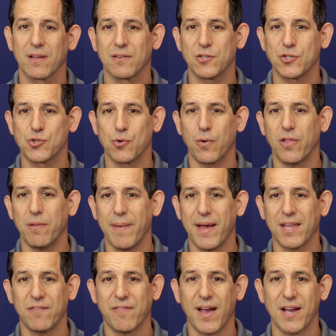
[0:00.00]
The shorter the
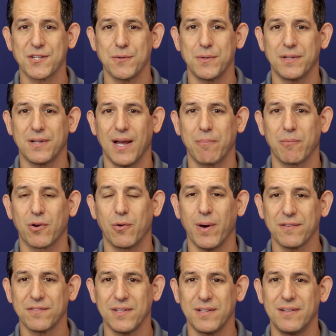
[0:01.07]
manufacturing time
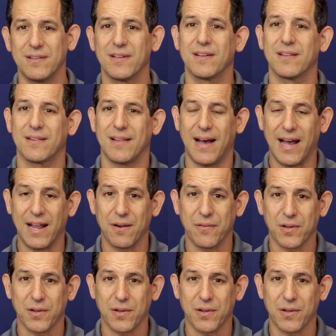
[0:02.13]
requested, the higher